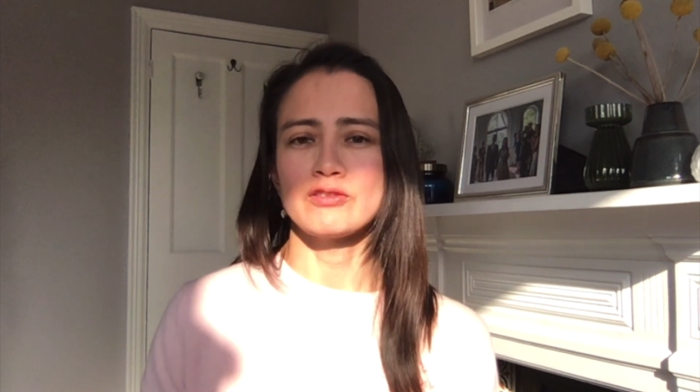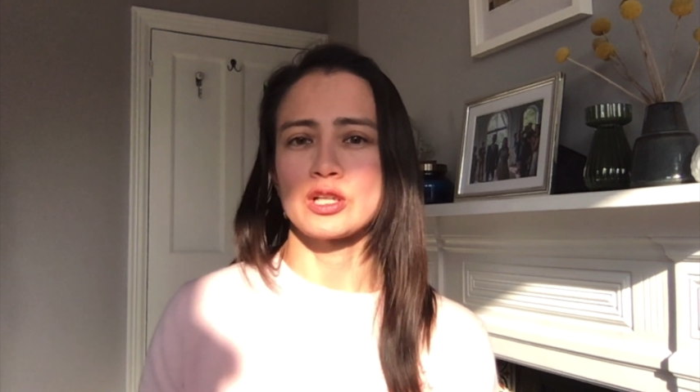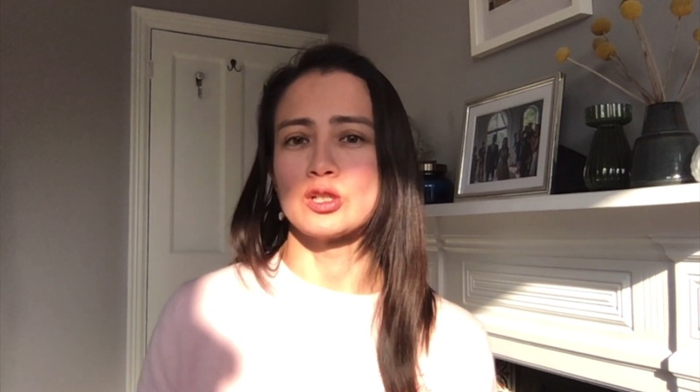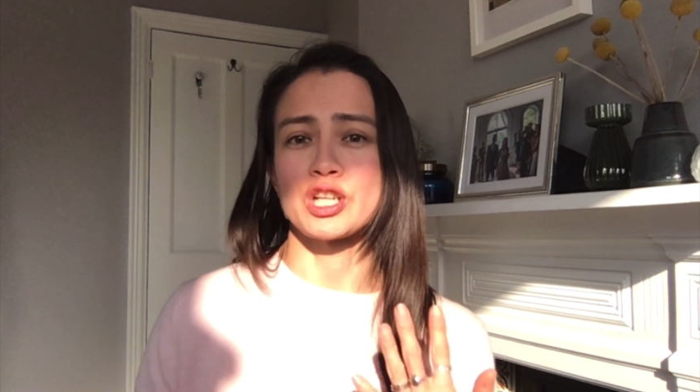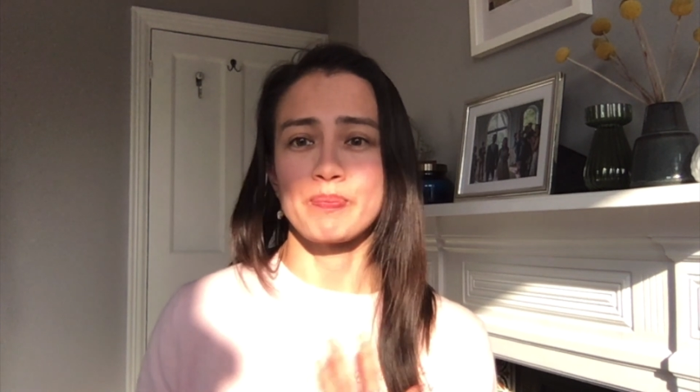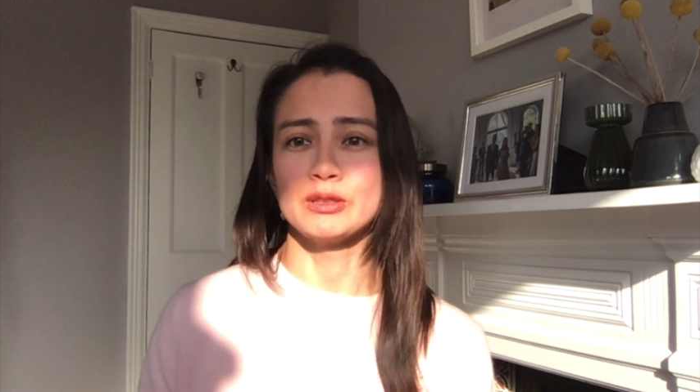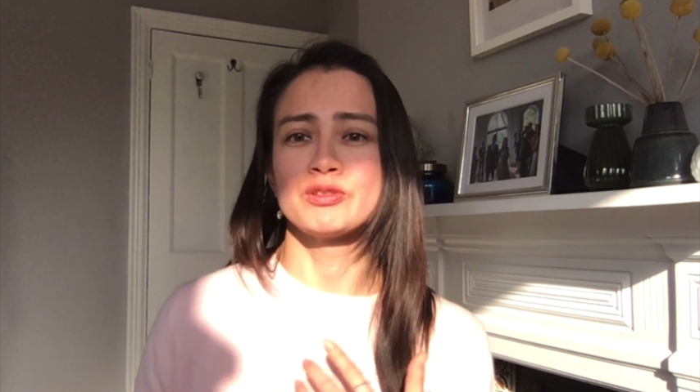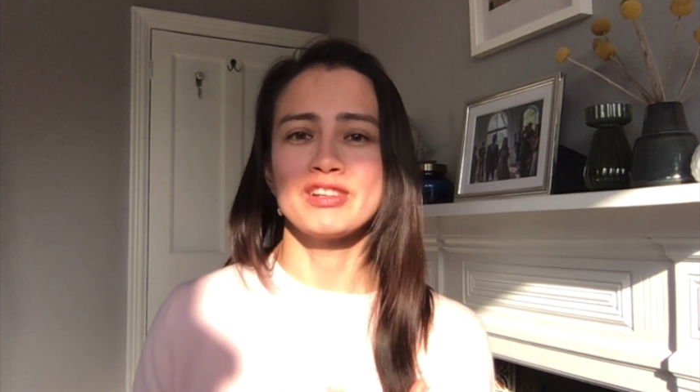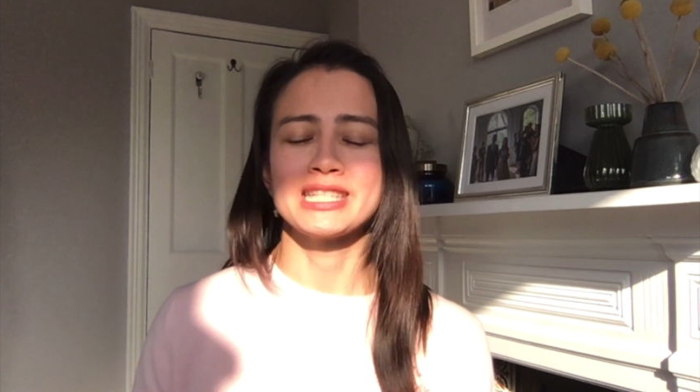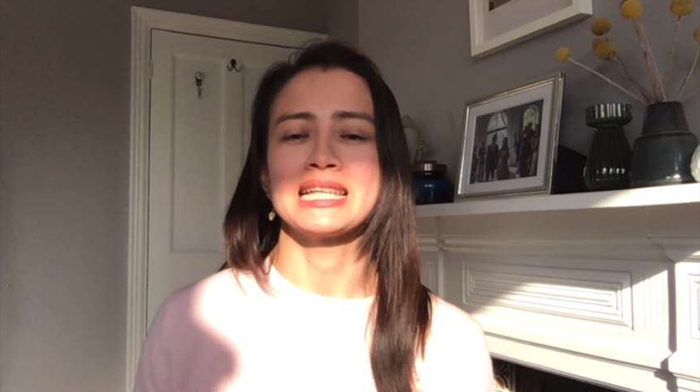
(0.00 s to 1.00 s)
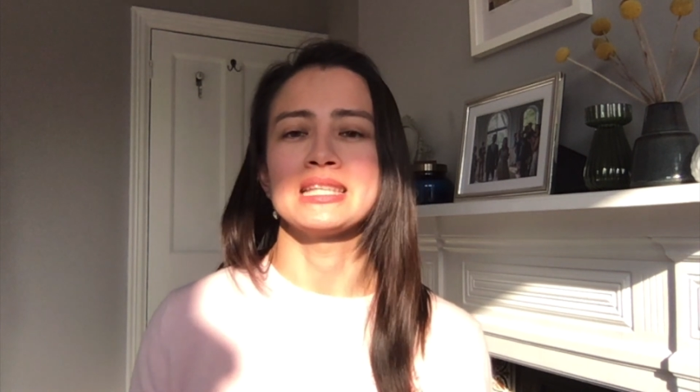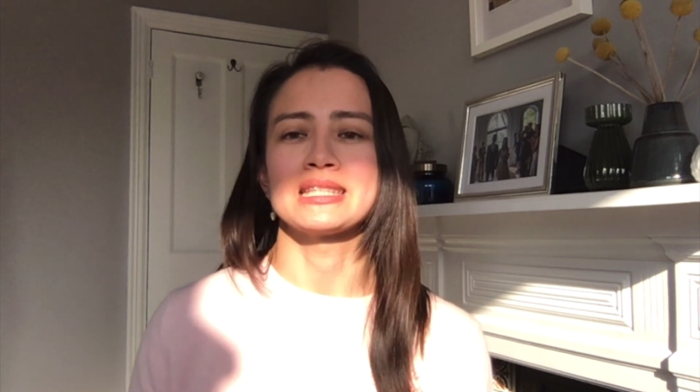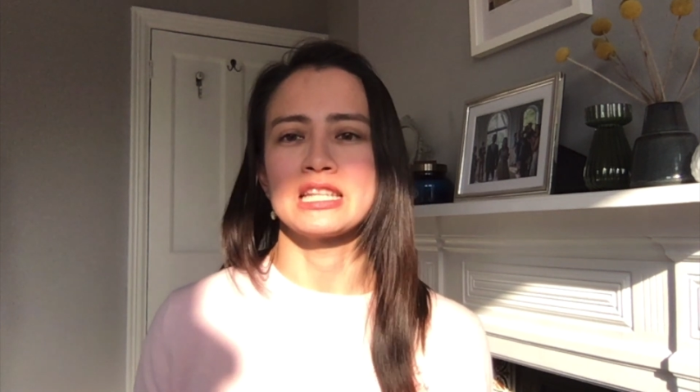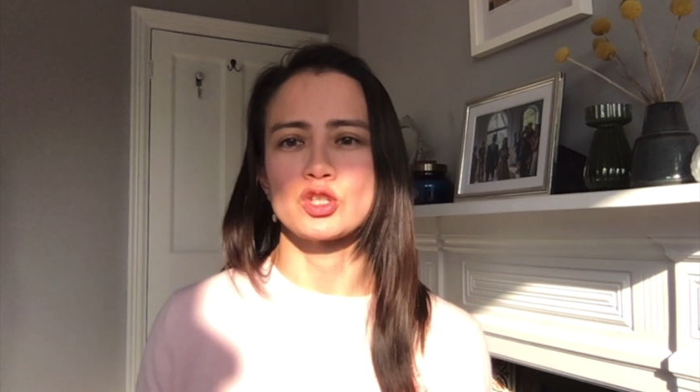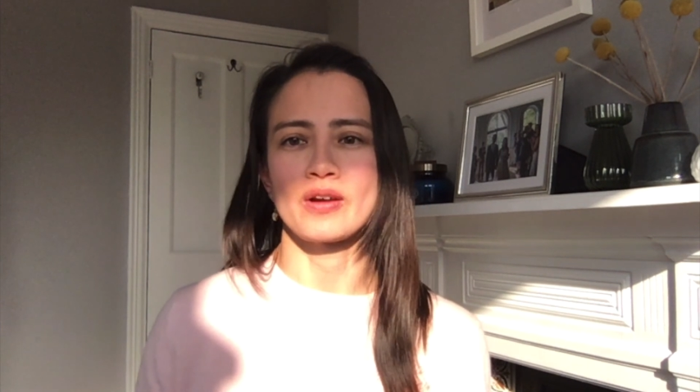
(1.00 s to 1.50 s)
to acknowledge that building resilience
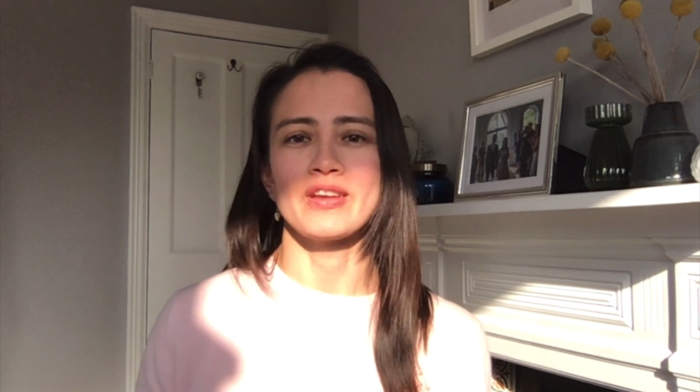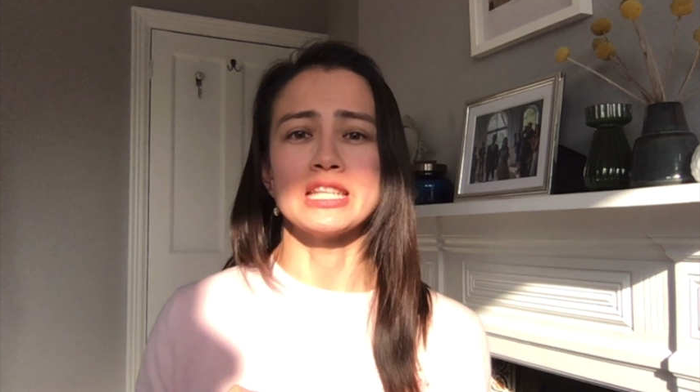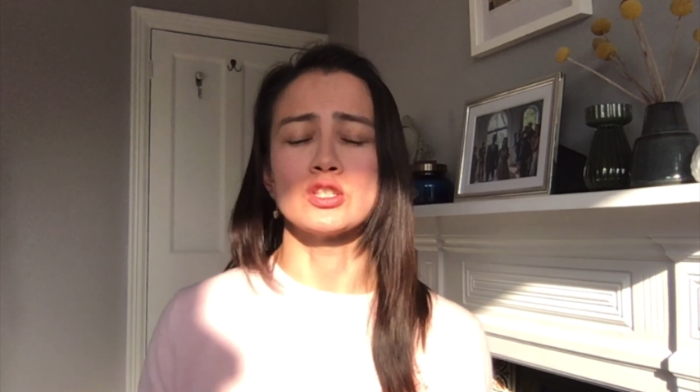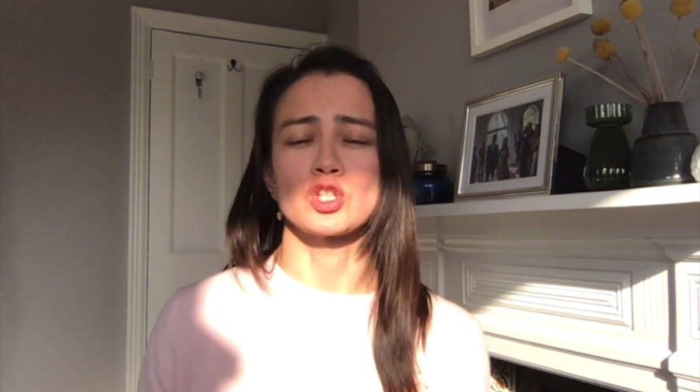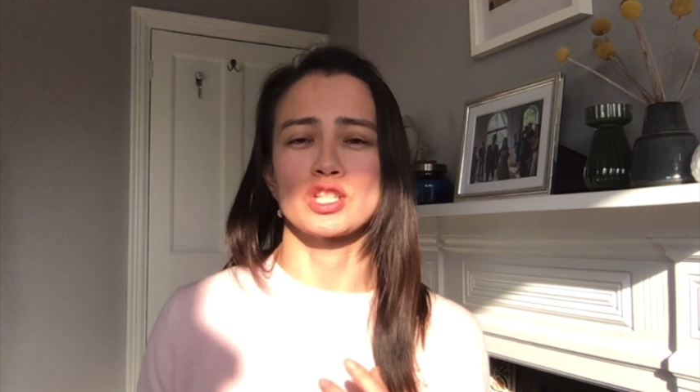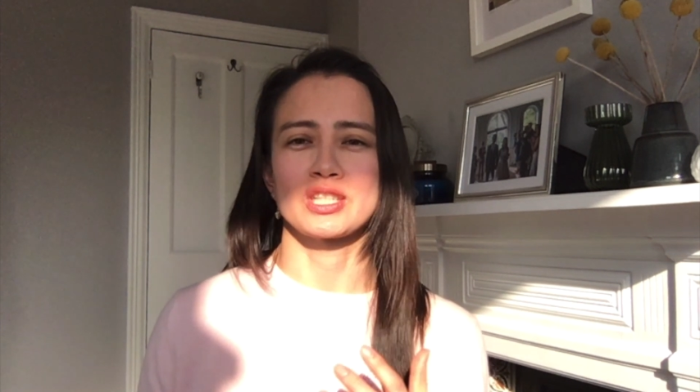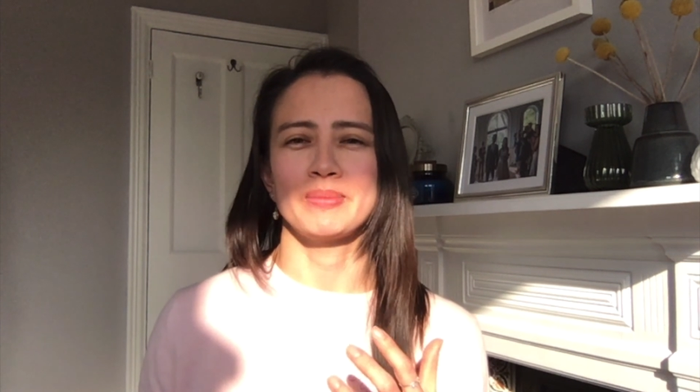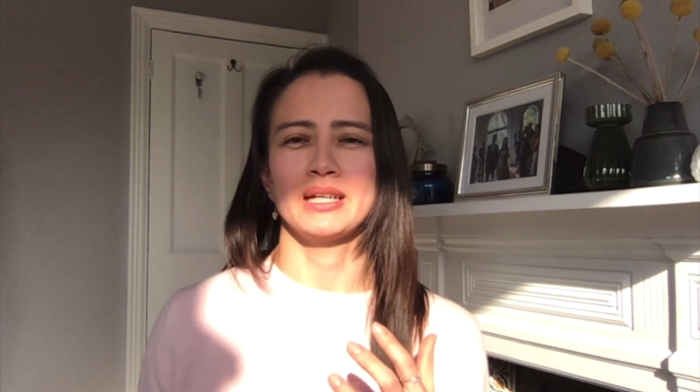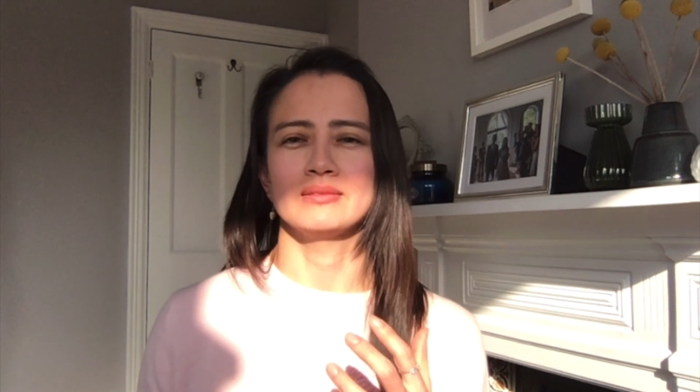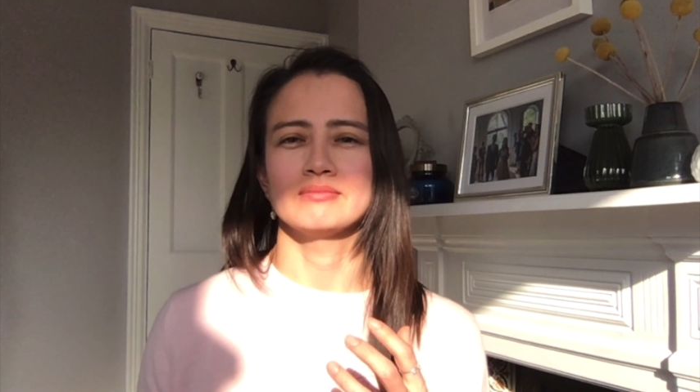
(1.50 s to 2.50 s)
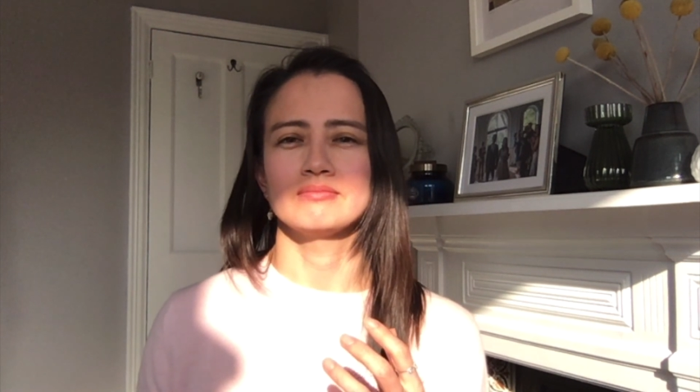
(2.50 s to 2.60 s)
and in strength isn't just about